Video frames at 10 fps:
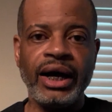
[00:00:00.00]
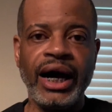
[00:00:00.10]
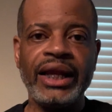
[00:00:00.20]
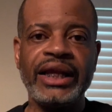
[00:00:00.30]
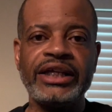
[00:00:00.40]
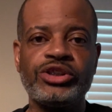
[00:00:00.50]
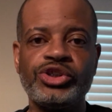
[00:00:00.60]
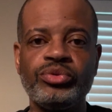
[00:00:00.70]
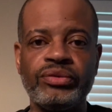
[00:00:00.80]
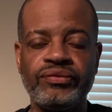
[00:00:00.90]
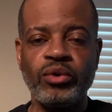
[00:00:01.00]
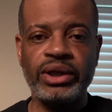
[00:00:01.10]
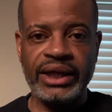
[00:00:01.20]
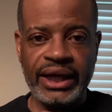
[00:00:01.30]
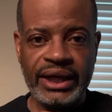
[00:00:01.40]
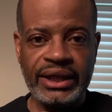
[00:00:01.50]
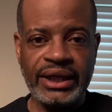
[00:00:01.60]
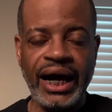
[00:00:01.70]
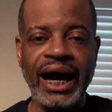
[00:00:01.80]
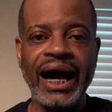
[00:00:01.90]
I like to shoot in 4K.
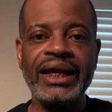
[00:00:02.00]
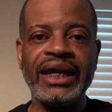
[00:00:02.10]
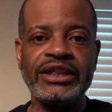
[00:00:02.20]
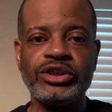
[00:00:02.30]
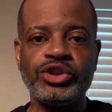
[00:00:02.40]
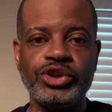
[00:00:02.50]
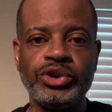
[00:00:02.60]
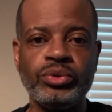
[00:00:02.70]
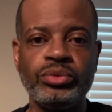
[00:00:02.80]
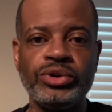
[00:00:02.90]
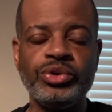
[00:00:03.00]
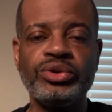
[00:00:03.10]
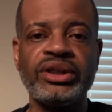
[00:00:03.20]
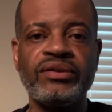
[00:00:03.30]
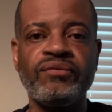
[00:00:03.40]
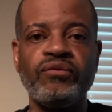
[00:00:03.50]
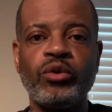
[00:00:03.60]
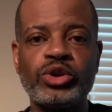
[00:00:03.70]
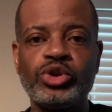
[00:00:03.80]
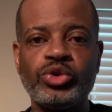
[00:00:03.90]
I like to shoot using
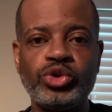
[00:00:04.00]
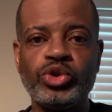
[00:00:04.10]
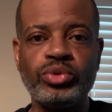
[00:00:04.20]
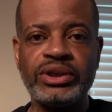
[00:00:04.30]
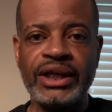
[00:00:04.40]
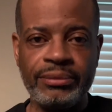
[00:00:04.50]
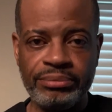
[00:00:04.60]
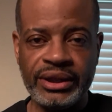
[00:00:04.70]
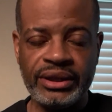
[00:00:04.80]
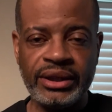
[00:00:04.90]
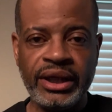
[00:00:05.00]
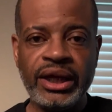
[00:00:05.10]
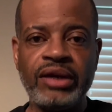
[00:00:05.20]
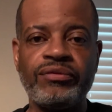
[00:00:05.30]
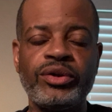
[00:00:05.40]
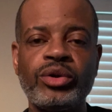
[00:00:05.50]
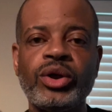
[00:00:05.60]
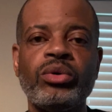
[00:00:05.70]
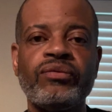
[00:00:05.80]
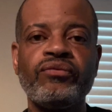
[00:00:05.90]
422 10-bit. If you don't know
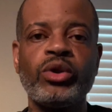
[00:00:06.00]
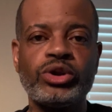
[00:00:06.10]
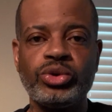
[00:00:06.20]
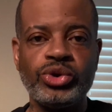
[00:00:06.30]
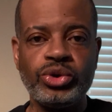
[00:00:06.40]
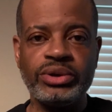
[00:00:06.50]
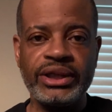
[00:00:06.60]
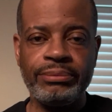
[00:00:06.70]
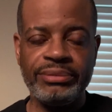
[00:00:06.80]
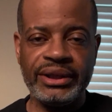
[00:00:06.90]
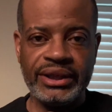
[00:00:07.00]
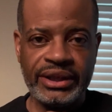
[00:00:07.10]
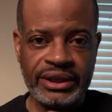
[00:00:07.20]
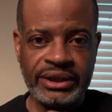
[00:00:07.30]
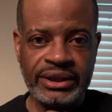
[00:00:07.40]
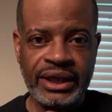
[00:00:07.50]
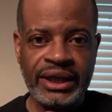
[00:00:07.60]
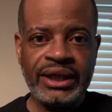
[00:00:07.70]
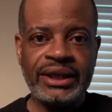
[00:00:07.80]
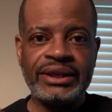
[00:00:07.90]
what 422 10-bit is,
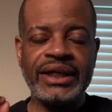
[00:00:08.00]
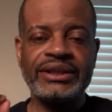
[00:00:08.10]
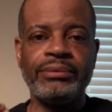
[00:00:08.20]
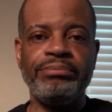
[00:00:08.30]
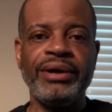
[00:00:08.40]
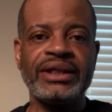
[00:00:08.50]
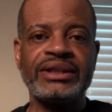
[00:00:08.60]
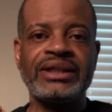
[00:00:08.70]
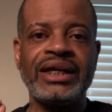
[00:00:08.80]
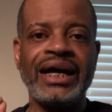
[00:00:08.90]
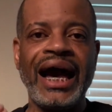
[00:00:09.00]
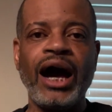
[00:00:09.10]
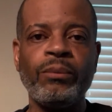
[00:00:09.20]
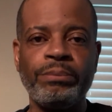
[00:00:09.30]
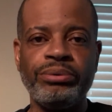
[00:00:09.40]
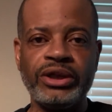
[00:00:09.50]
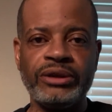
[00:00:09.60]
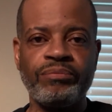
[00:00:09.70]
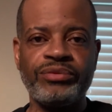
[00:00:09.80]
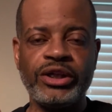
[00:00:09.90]
that's the best output
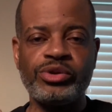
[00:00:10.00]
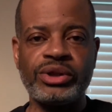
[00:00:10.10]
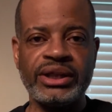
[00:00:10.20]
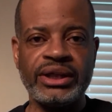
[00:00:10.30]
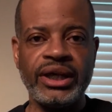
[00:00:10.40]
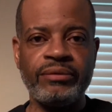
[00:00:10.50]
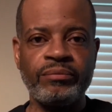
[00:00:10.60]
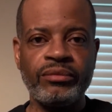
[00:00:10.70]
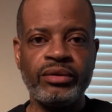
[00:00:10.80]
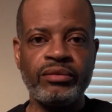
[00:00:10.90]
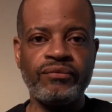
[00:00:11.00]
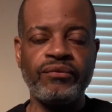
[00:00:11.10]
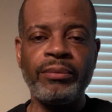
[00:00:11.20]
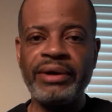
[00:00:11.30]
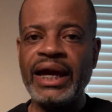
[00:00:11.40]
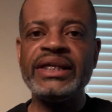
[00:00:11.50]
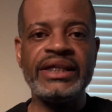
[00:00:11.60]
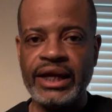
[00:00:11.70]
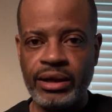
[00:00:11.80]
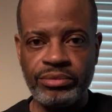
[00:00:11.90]
that you can get from any
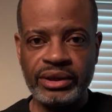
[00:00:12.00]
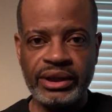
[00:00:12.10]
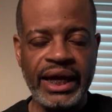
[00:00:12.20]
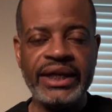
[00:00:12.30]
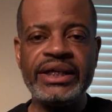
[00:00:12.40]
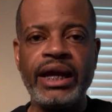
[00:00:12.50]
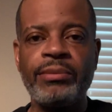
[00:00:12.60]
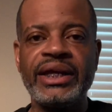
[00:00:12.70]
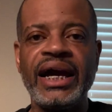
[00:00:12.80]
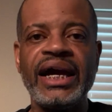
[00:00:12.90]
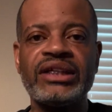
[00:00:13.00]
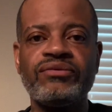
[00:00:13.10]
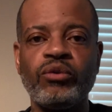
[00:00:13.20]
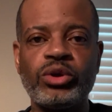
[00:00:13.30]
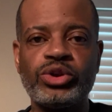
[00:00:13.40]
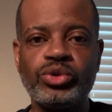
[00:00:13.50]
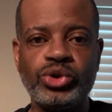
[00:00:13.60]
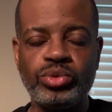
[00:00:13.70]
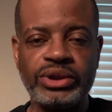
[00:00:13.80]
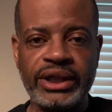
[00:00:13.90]
camera. Any camera that has
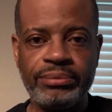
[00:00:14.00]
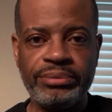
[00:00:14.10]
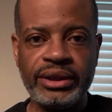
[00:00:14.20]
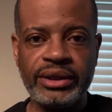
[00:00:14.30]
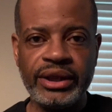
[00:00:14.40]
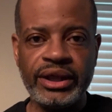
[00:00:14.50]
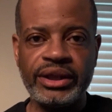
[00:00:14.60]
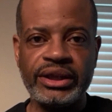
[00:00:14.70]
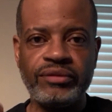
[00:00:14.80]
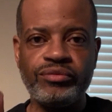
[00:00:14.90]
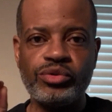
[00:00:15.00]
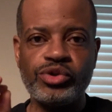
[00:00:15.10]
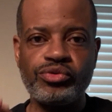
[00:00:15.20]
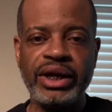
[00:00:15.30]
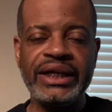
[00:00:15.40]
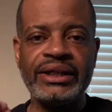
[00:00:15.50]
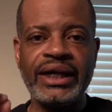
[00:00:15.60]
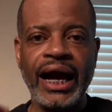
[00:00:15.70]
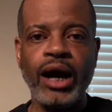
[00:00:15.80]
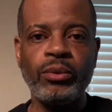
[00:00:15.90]
422 10-bit, it'll give you great
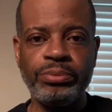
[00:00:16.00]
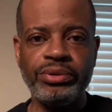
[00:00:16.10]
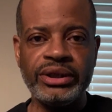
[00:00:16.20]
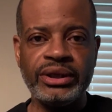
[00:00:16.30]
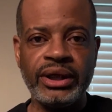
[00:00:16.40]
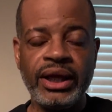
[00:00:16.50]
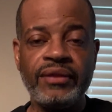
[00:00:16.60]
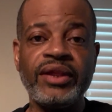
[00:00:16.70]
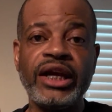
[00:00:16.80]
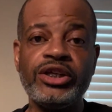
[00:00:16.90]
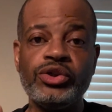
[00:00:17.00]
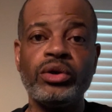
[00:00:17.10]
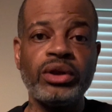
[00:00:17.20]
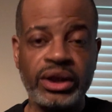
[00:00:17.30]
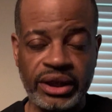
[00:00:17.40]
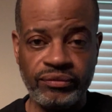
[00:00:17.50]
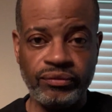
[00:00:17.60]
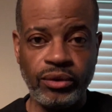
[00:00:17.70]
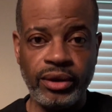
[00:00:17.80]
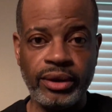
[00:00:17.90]
output that you're looking
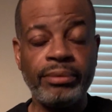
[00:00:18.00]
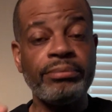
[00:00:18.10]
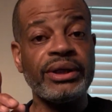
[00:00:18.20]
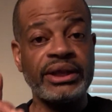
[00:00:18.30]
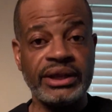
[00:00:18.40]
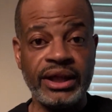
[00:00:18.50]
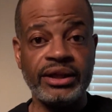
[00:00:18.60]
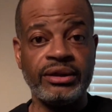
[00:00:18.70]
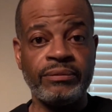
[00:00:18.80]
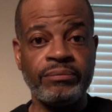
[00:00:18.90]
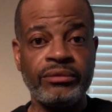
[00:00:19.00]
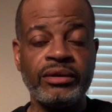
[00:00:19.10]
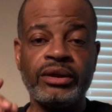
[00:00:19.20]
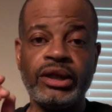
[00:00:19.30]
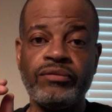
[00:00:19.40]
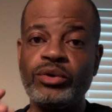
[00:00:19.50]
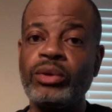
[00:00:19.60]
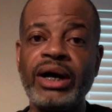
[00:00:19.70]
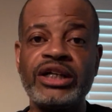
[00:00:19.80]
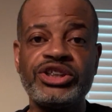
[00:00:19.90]
for. But again, if you don't
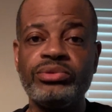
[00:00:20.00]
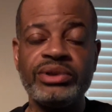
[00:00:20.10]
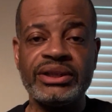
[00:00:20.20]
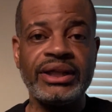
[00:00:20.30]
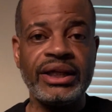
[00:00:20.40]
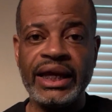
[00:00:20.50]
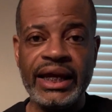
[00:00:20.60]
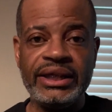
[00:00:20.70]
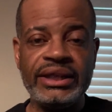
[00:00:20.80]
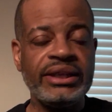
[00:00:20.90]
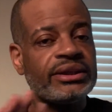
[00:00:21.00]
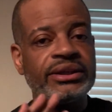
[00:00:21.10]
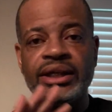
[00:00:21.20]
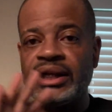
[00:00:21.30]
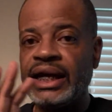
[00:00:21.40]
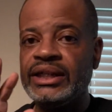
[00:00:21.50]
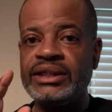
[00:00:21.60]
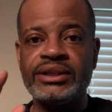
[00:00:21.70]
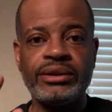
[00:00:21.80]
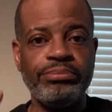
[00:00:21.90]
mind shooting a 1080, 1080
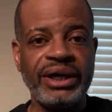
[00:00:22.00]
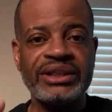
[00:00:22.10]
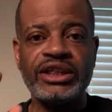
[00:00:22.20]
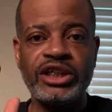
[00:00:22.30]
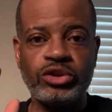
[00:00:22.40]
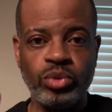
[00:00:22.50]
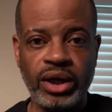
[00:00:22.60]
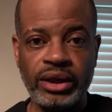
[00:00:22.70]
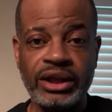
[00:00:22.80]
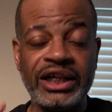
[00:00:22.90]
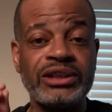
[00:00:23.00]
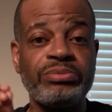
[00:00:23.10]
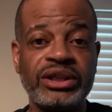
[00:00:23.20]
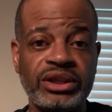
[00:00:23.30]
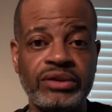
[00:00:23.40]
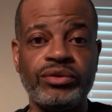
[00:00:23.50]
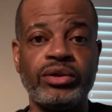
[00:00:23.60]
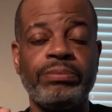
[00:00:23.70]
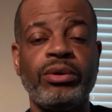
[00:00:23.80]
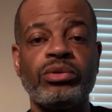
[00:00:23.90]
is the best as well, especially if you're going
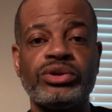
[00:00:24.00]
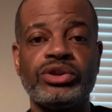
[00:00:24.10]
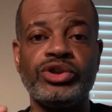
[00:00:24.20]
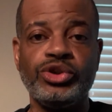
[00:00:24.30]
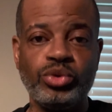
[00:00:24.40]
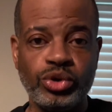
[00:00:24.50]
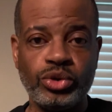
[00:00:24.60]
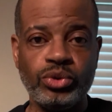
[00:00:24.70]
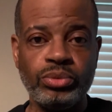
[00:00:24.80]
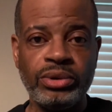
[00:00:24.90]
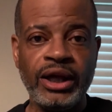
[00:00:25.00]
to post it to YouTube